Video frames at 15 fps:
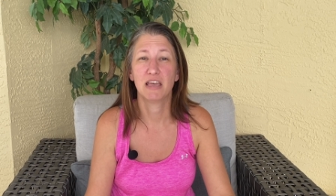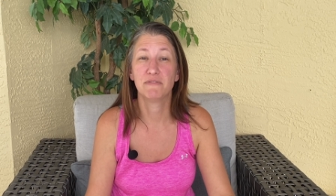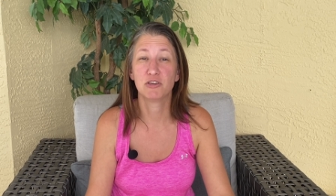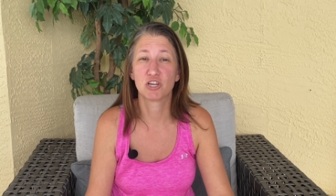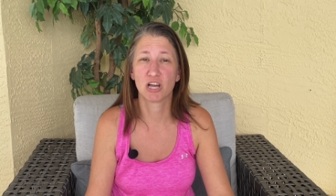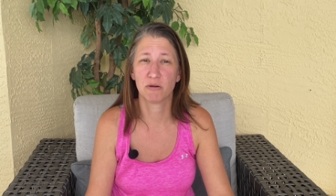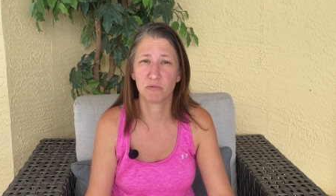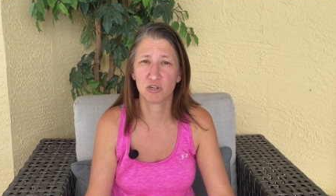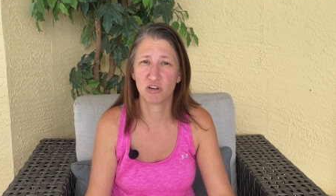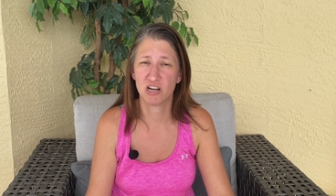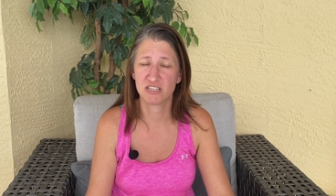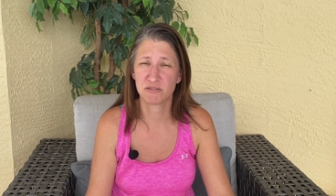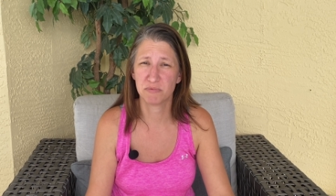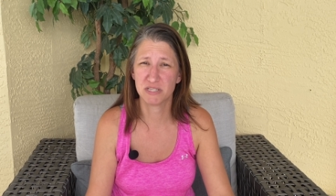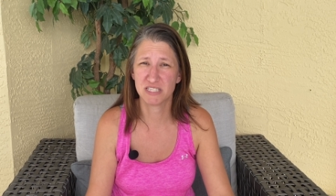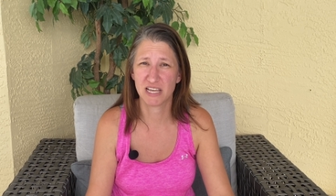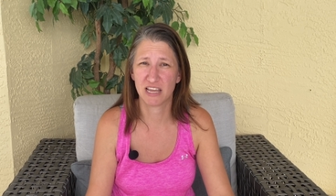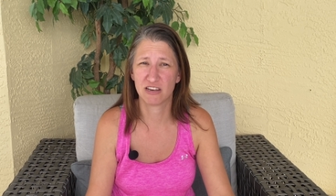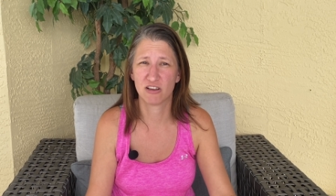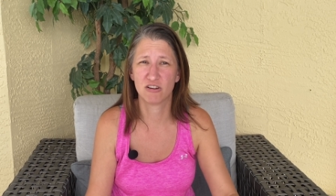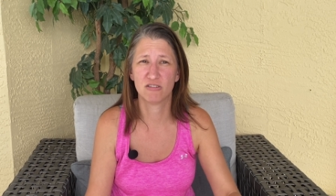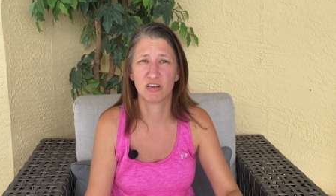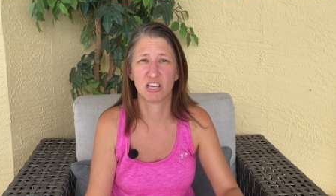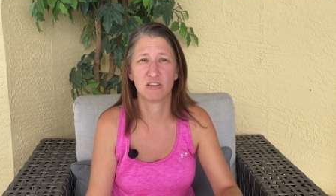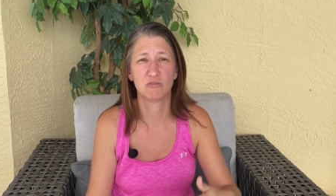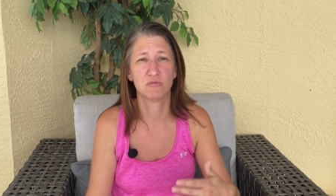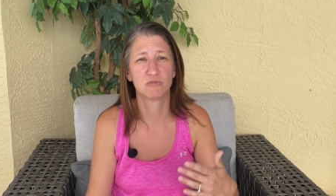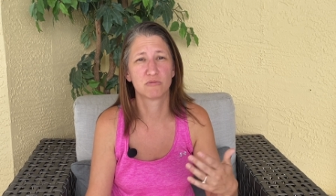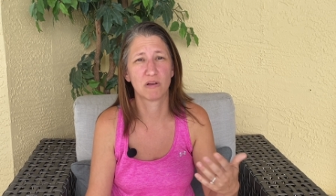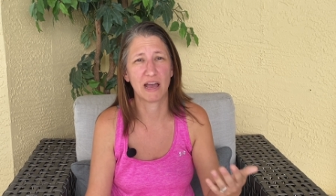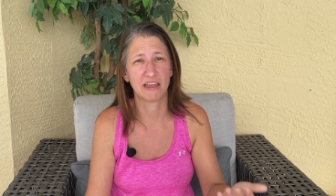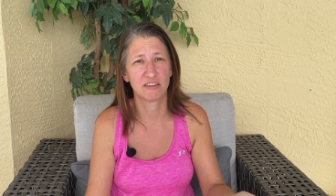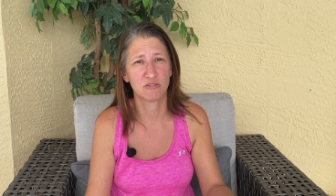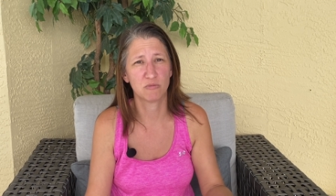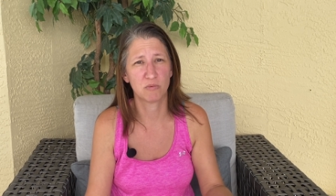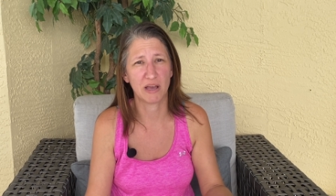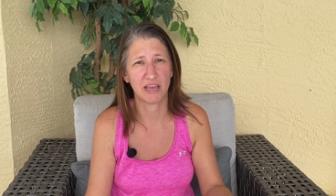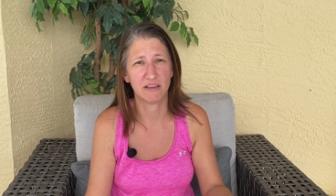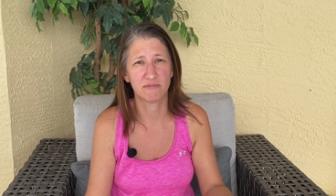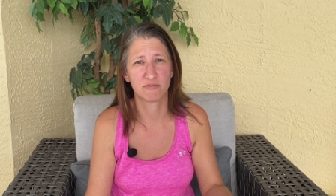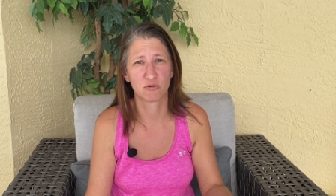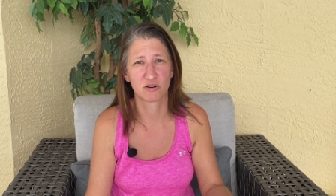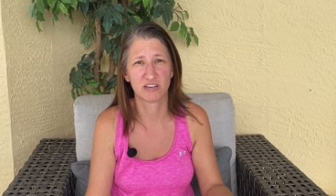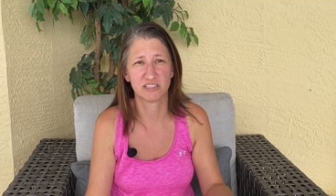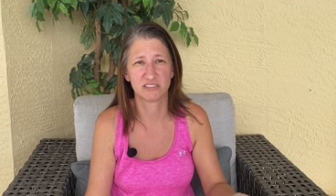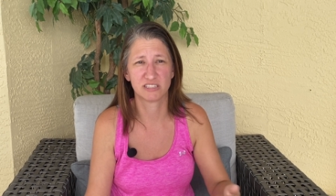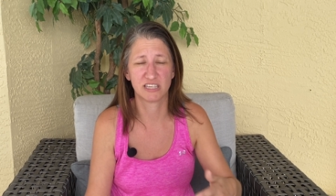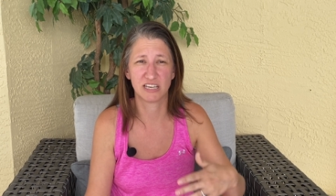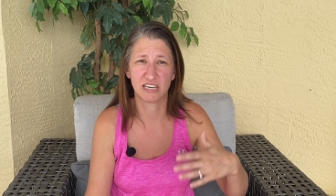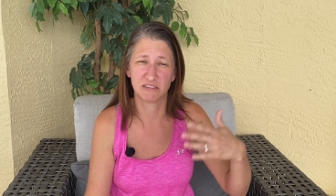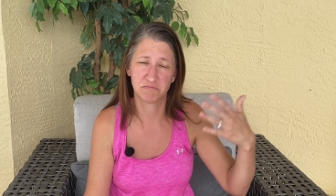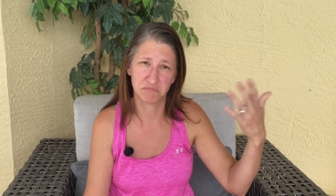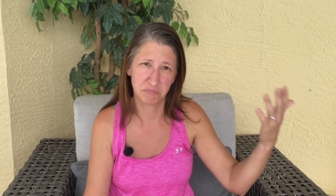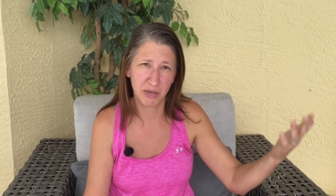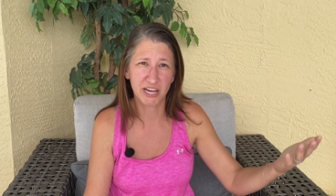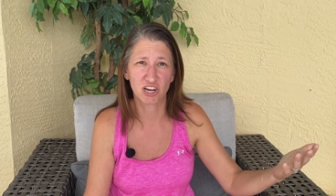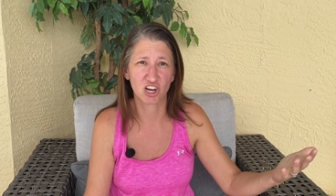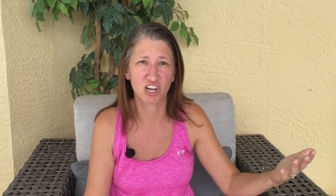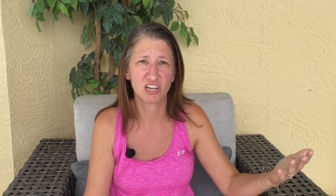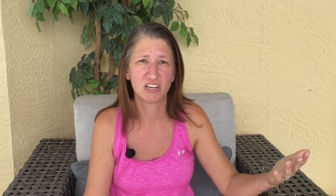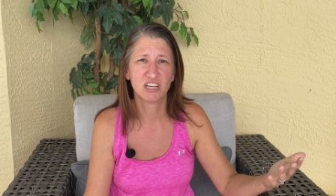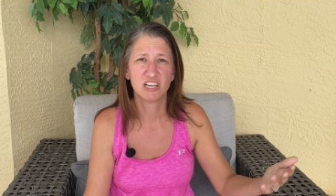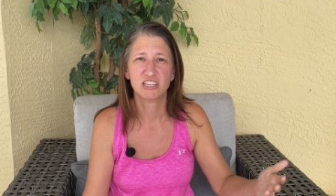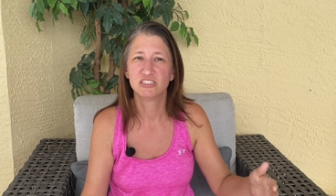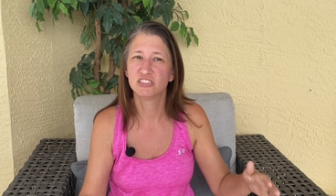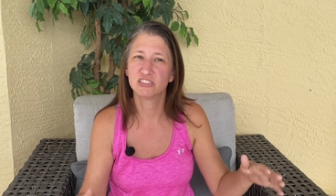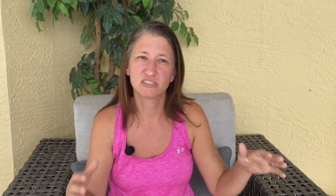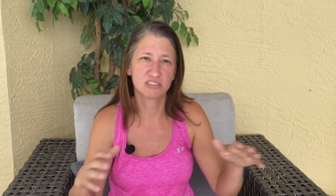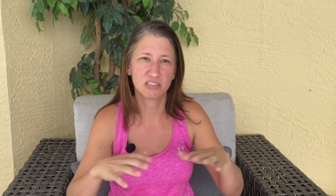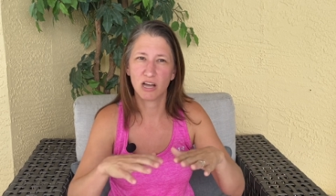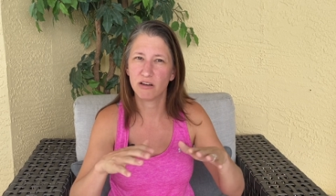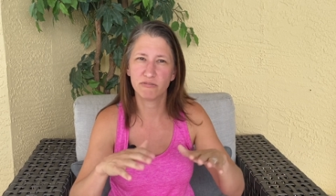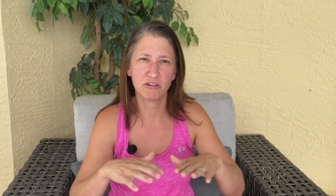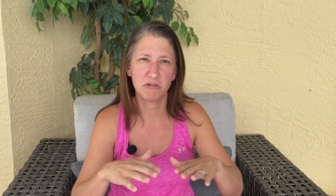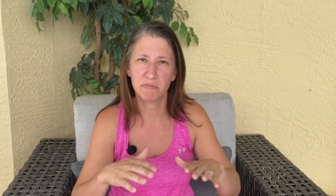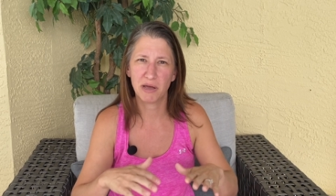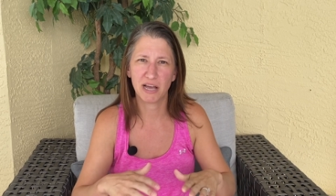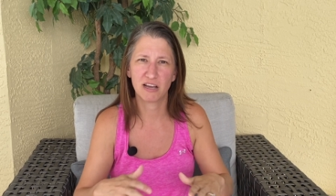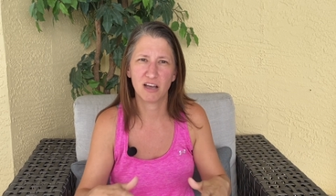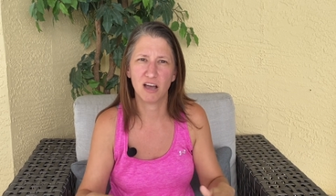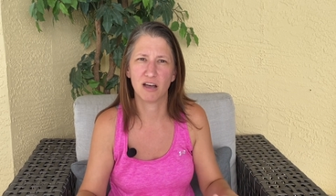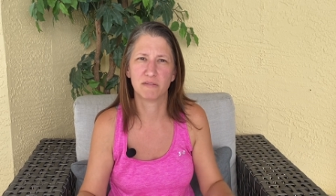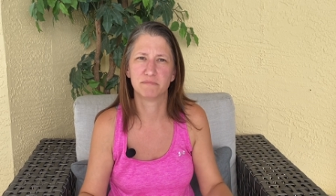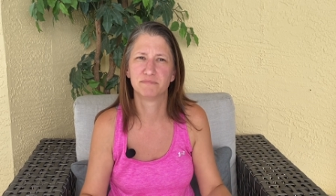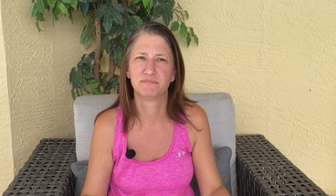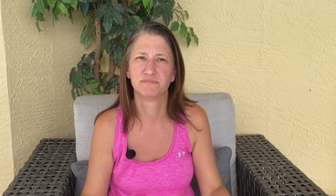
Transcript: If you come across a potato and you would rather wait for it to get bigger, just cover it back up.